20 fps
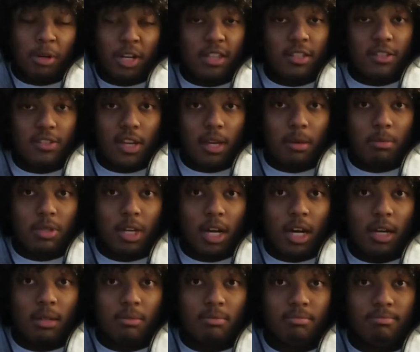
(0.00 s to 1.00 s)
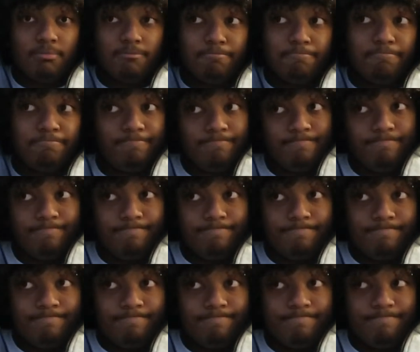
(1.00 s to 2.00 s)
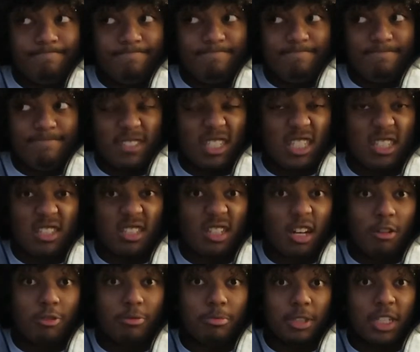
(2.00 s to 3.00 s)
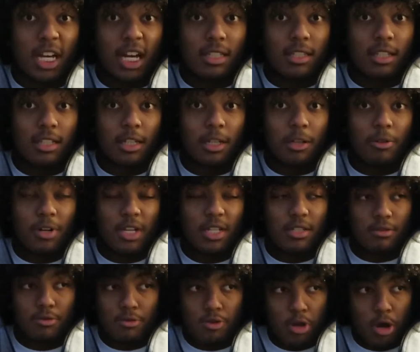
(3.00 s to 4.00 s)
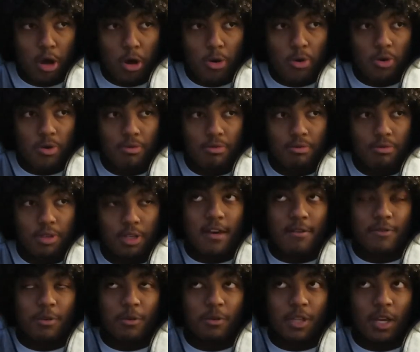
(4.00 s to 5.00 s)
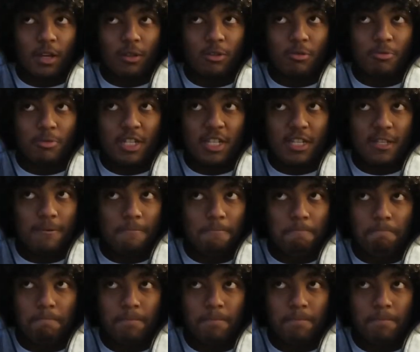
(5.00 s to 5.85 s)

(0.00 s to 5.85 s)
But at the same time, did the government handle it great? No. Yeah, if it was down to me,